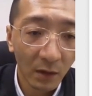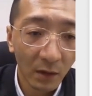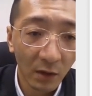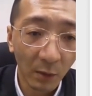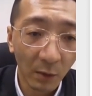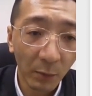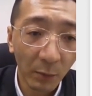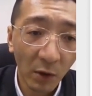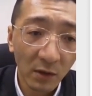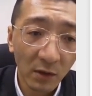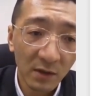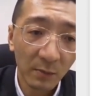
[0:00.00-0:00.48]

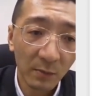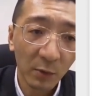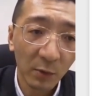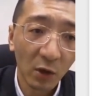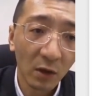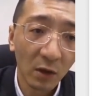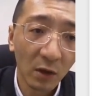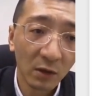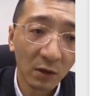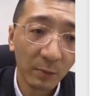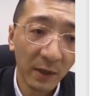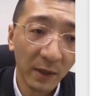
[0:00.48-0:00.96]
The box
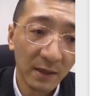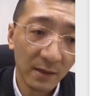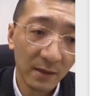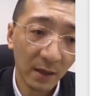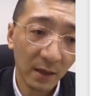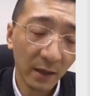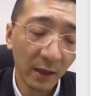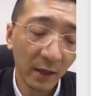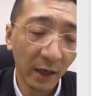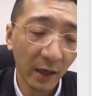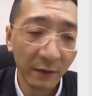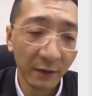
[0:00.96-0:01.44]
plot
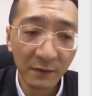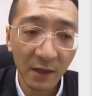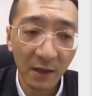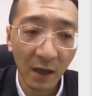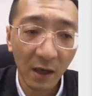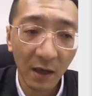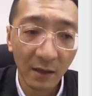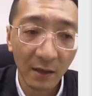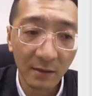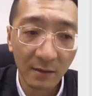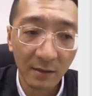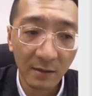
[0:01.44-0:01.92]
basically gives
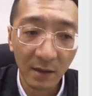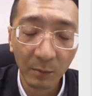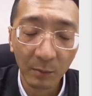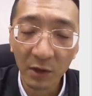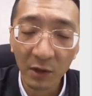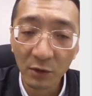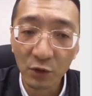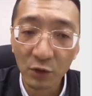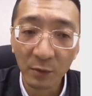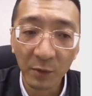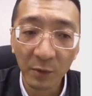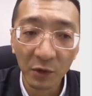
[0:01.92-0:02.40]
us some
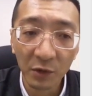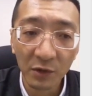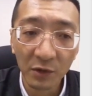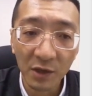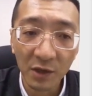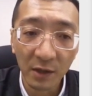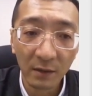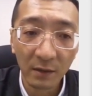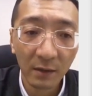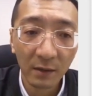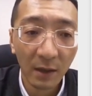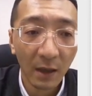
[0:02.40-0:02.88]

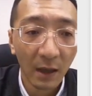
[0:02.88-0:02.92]
distribution.